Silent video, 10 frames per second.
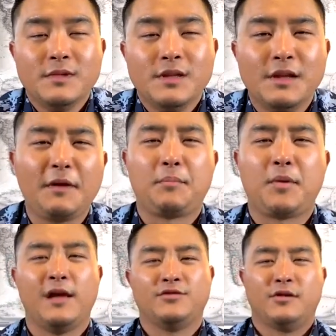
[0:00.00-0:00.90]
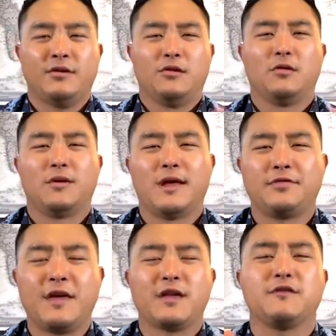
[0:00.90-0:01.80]
Lift up your hands to the Lord. I
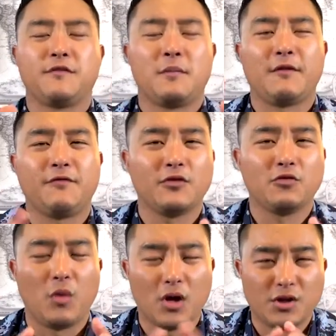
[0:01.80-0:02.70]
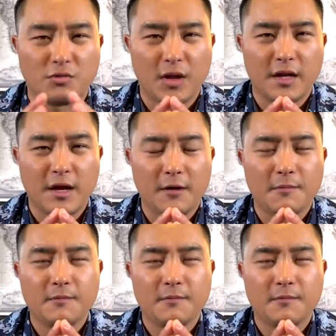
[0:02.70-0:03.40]
thank you for my friends watching right now.